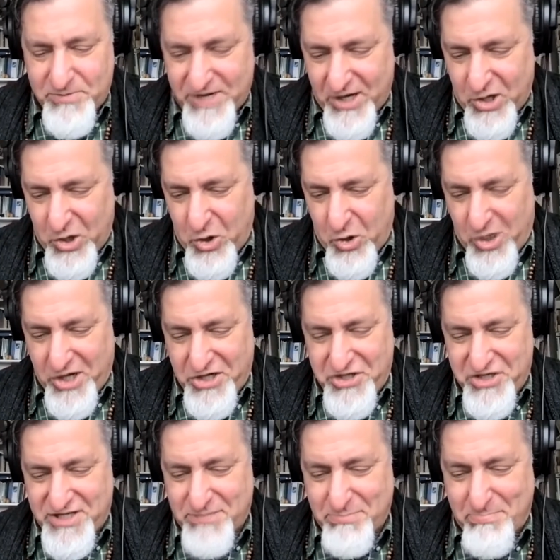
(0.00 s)
are
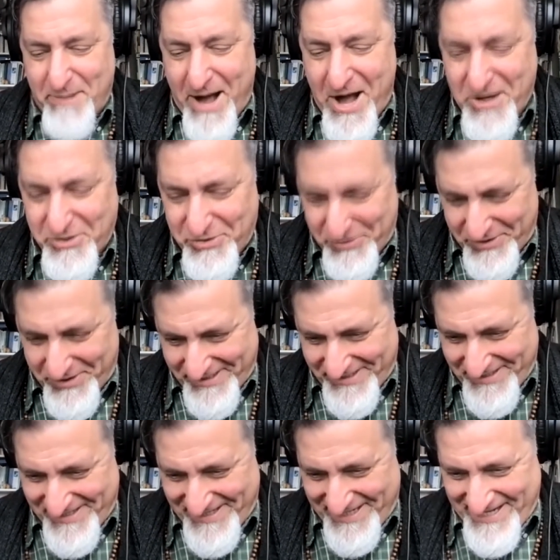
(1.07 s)
gorgeous
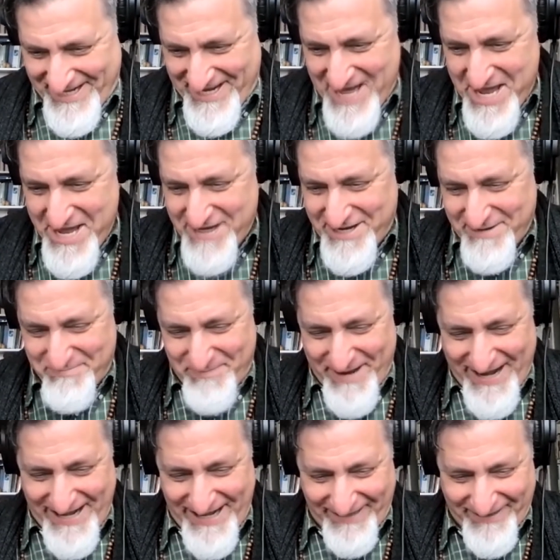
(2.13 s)
mongrels,
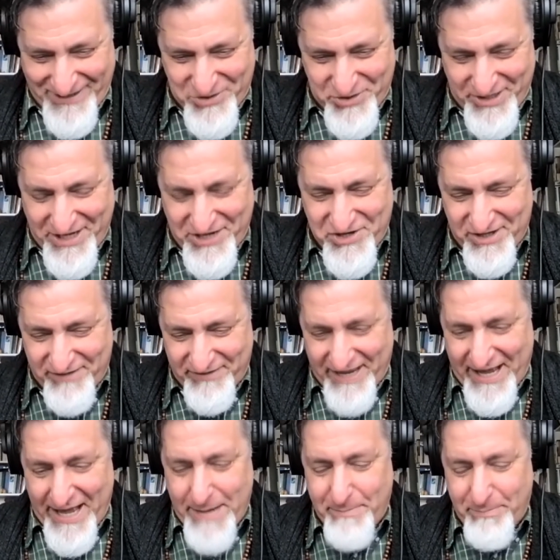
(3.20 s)
combining the tradition of the
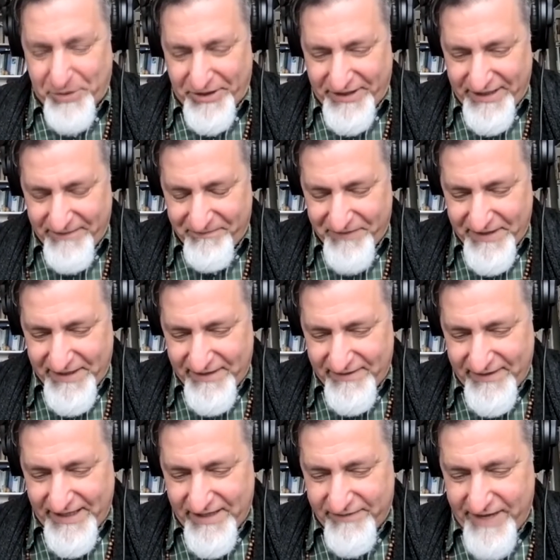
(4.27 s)
Haibun,
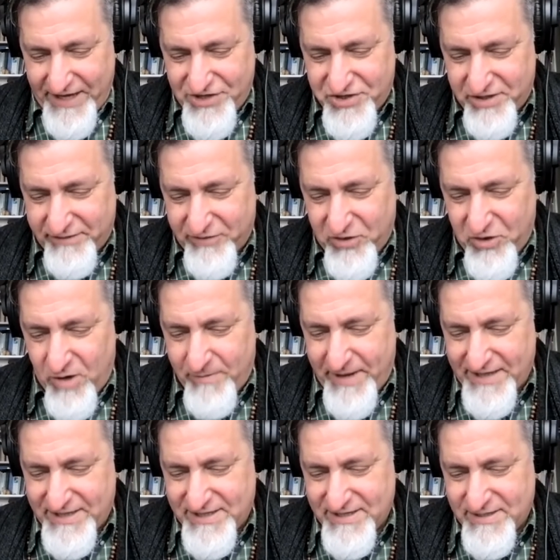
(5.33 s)
the innovation of
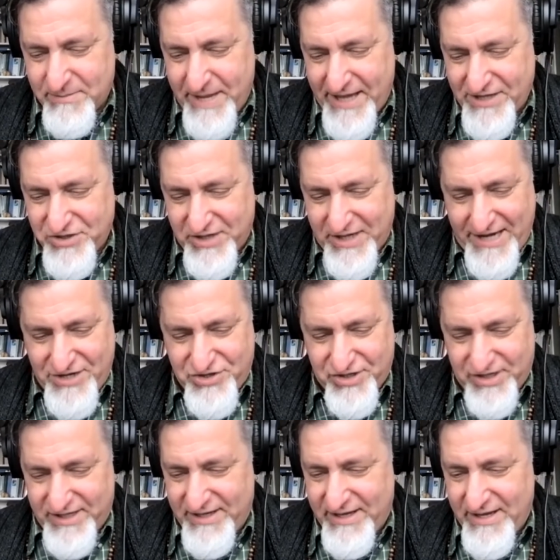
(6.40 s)
Gomez's
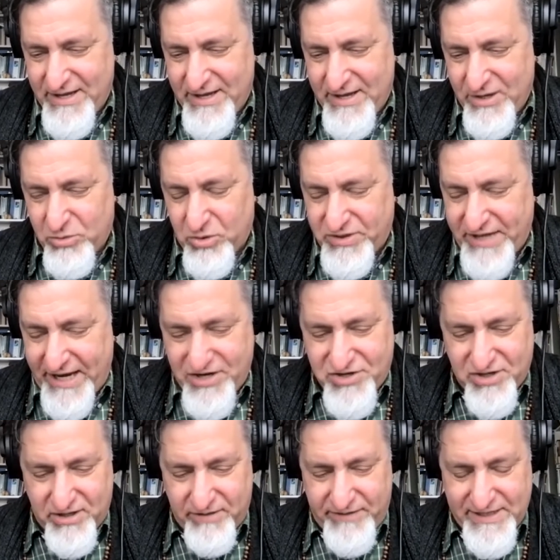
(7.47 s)
imagination,
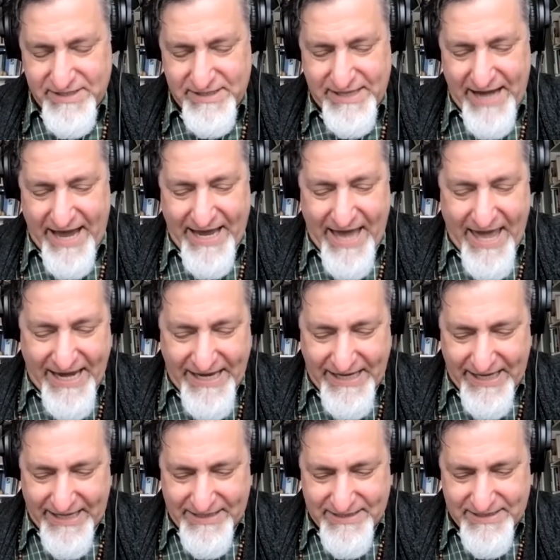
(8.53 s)
quotation of his
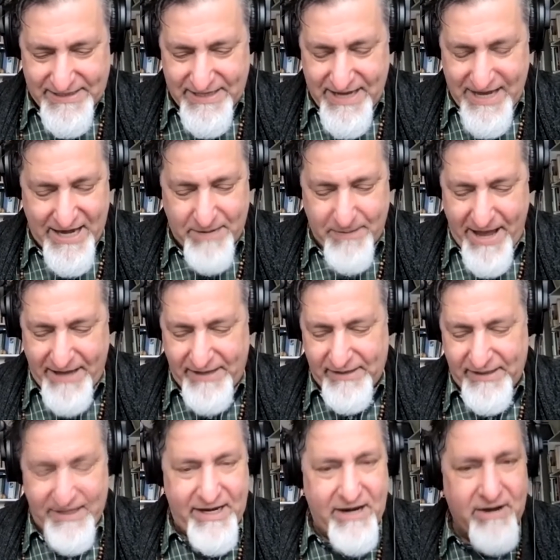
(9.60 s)
gregarias, an
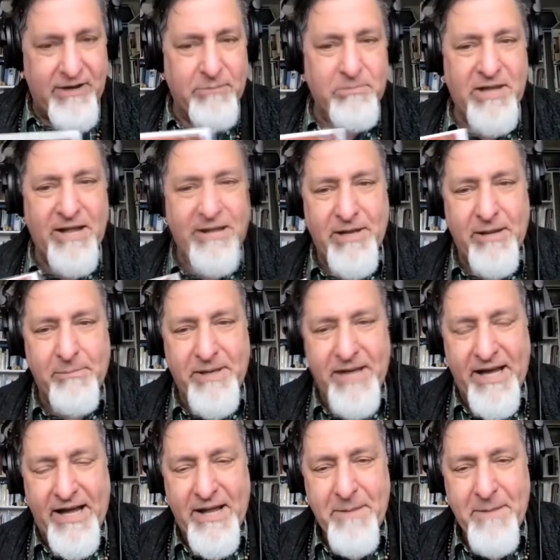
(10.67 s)
immaculate ear, and blah, blah, blah.